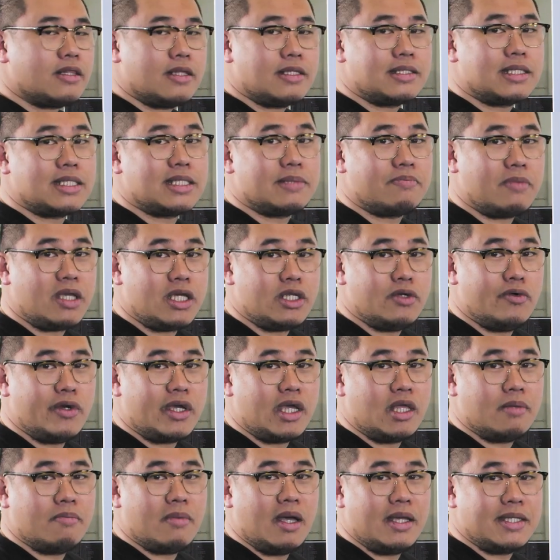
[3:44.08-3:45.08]
And this is me
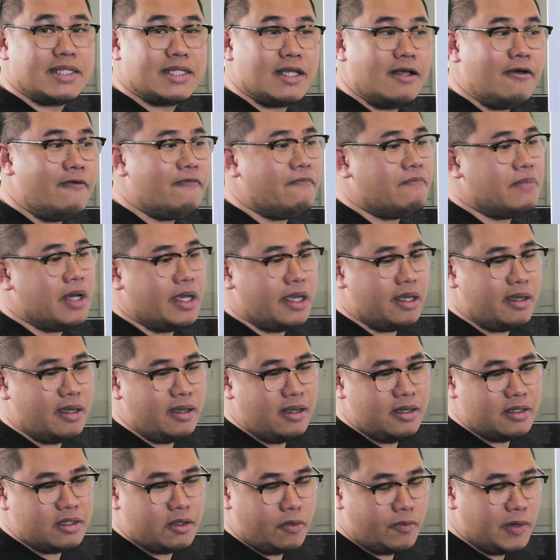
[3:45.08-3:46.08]
doing it myself.
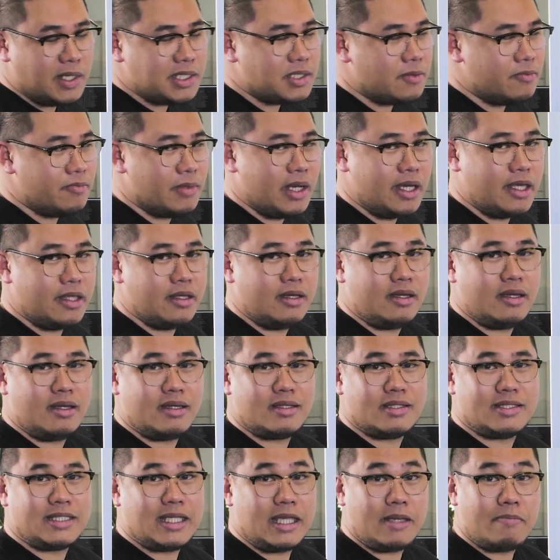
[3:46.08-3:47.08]
The rest of my
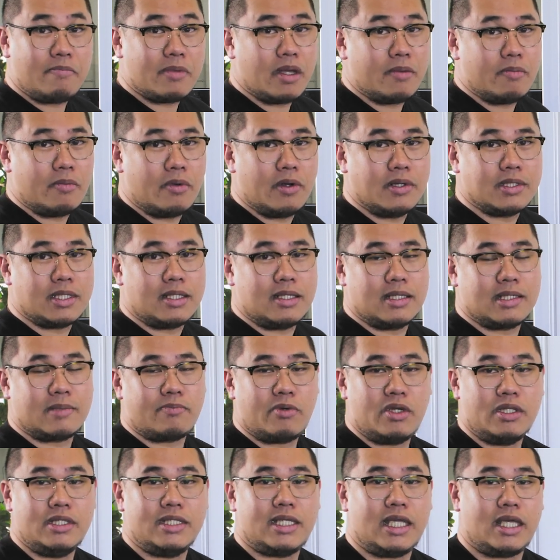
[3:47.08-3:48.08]
team members in the
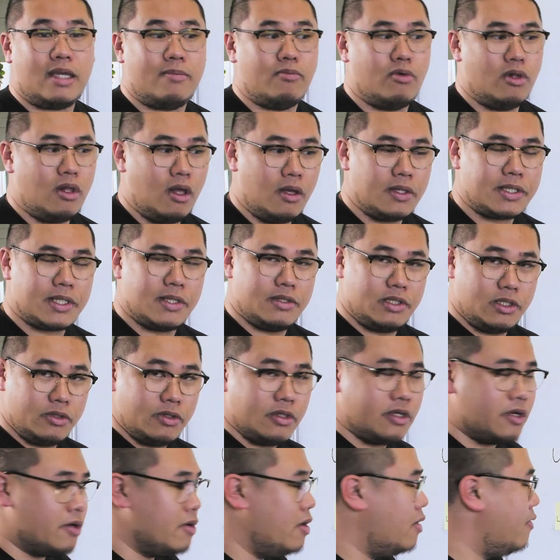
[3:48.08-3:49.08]
sprint team will also
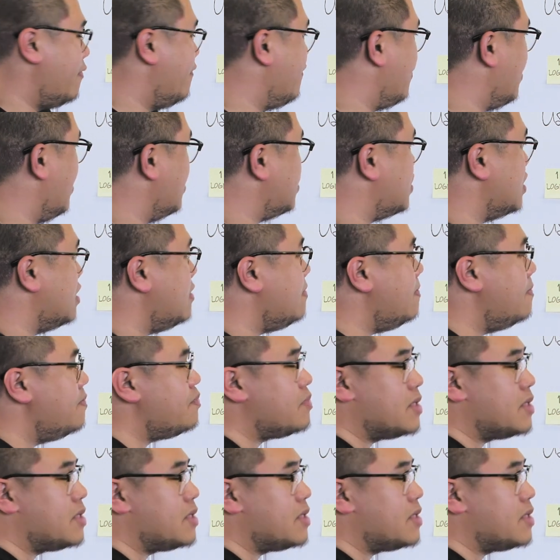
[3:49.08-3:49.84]
do their own version